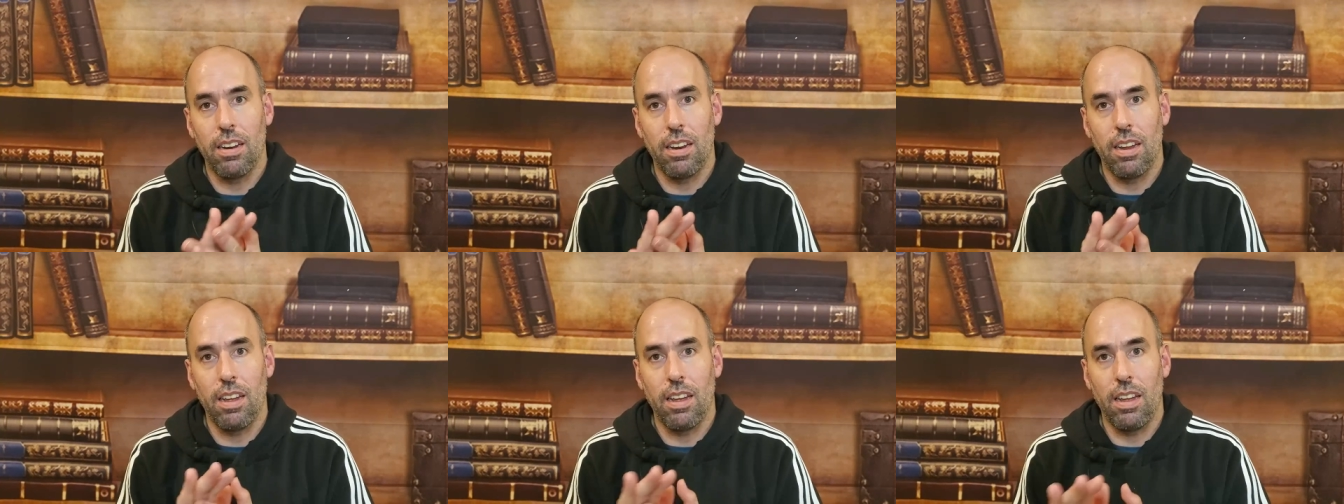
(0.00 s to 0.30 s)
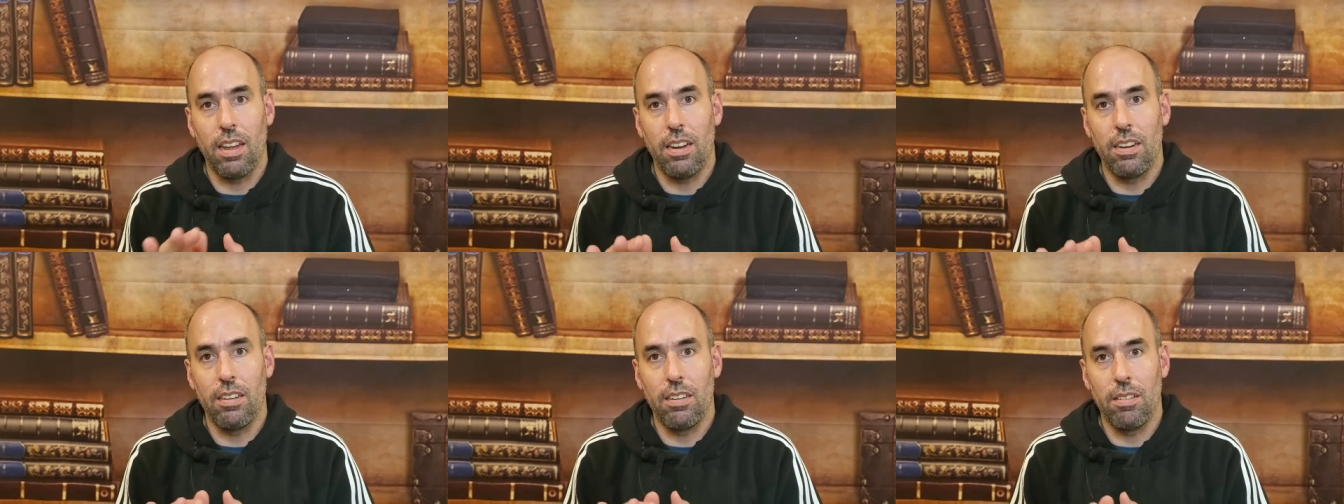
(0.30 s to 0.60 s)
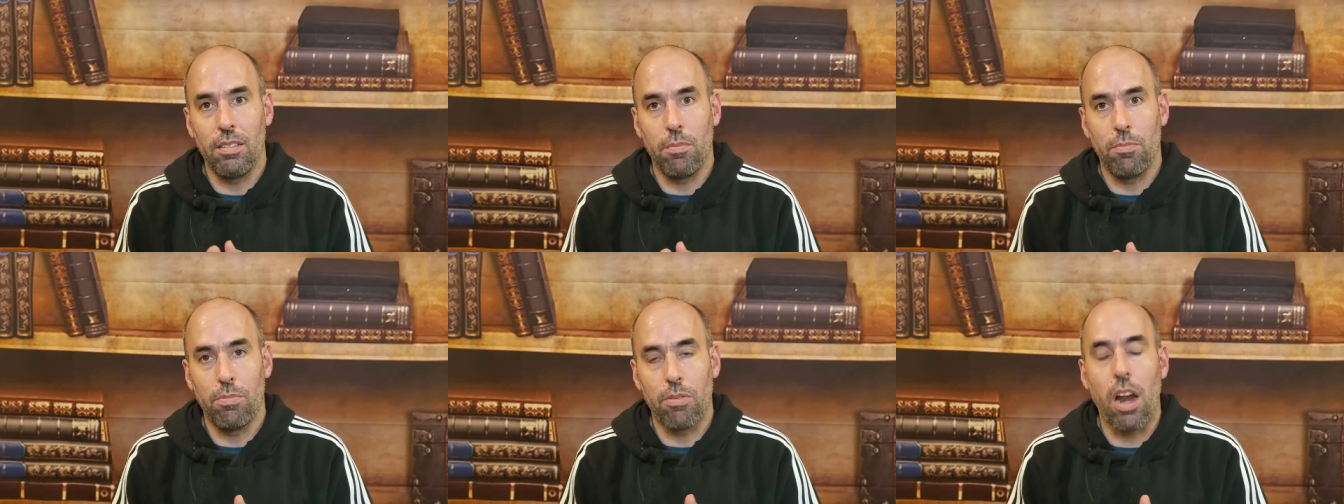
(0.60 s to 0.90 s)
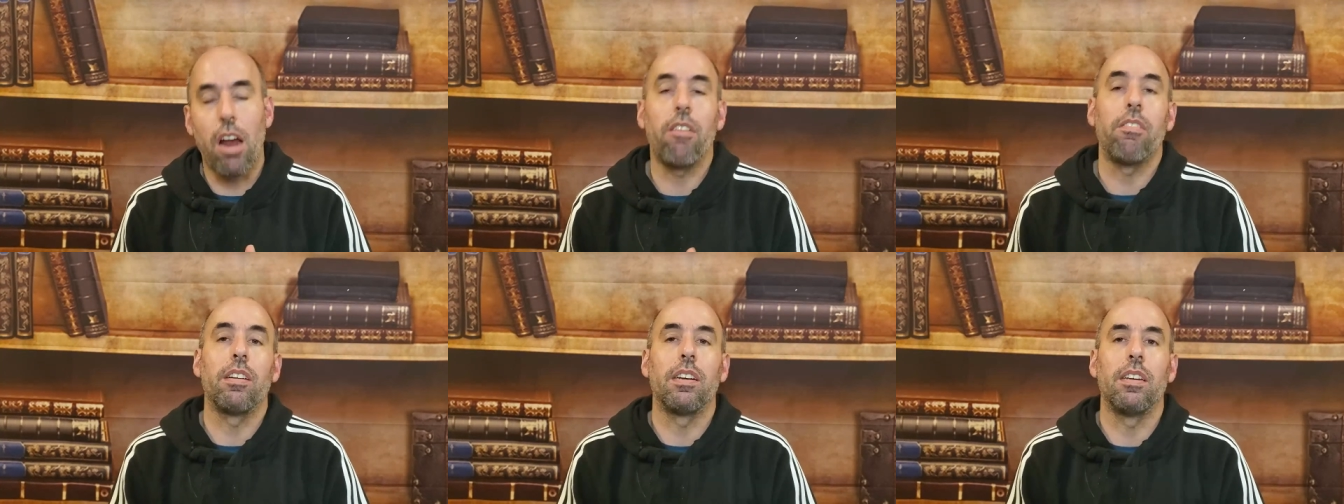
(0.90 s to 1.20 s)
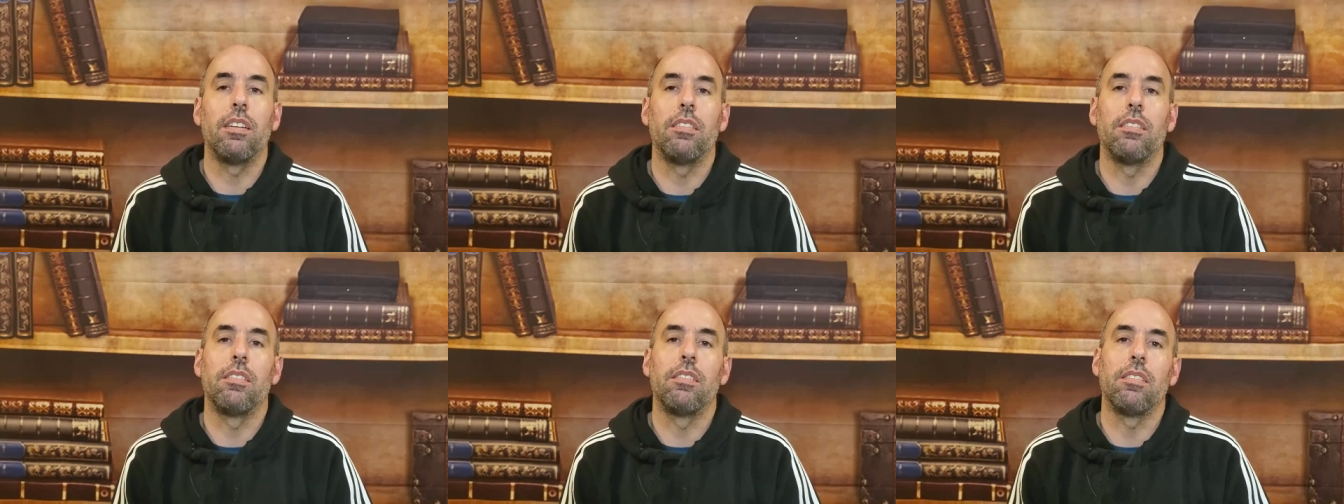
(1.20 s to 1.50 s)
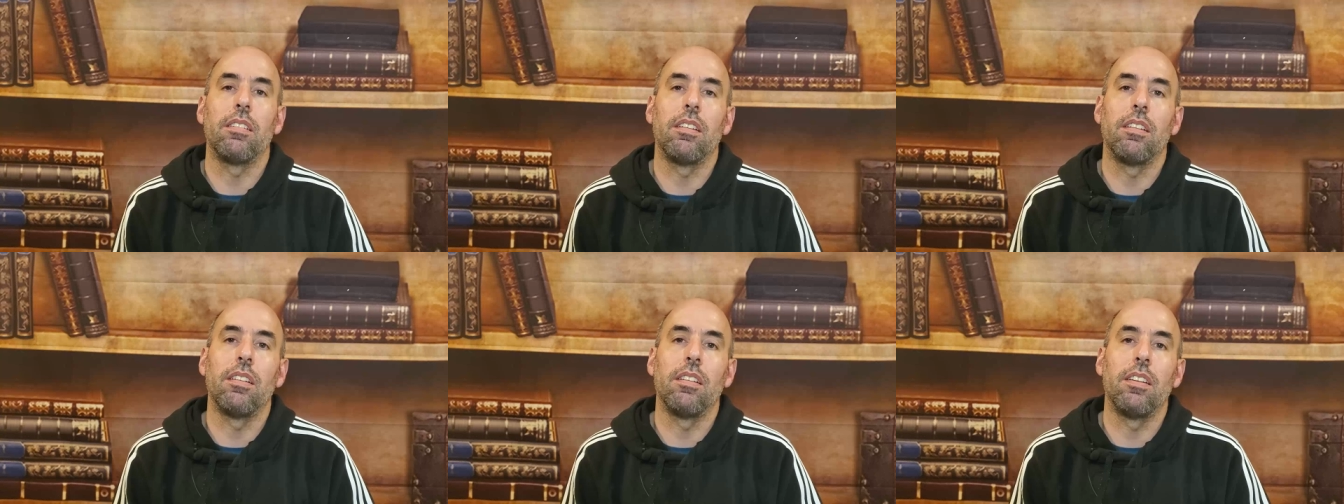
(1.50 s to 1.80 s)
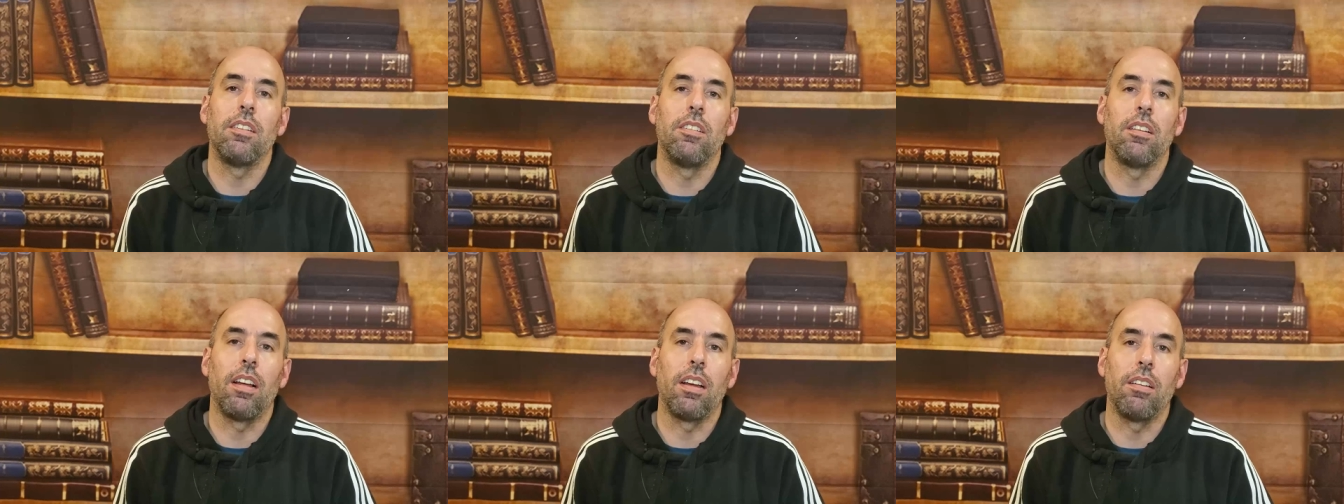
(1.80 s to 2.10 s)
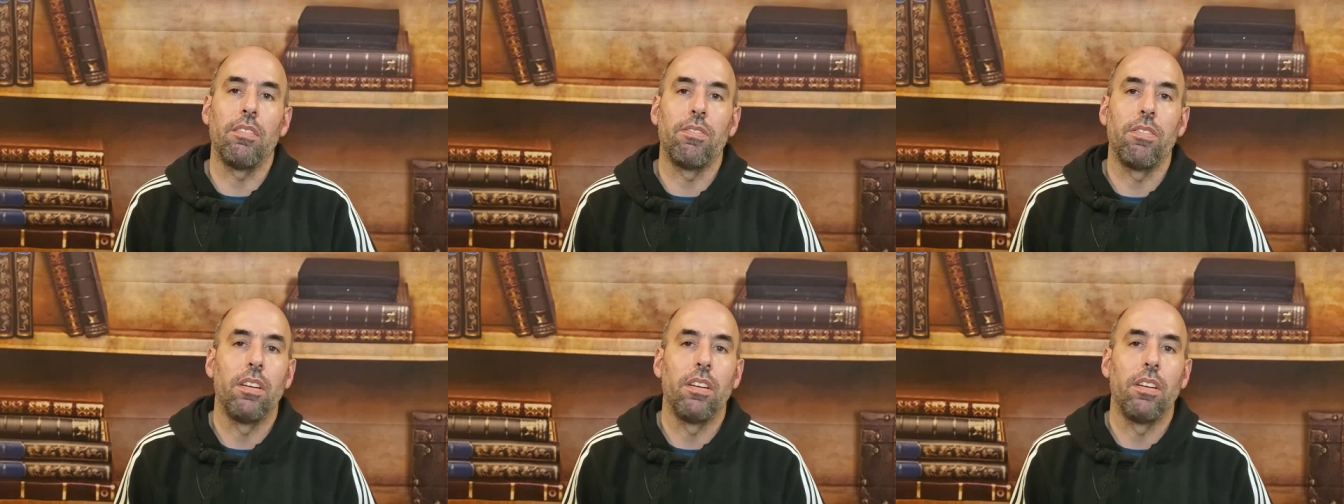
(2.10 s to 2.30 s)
and priorities uh, in your life.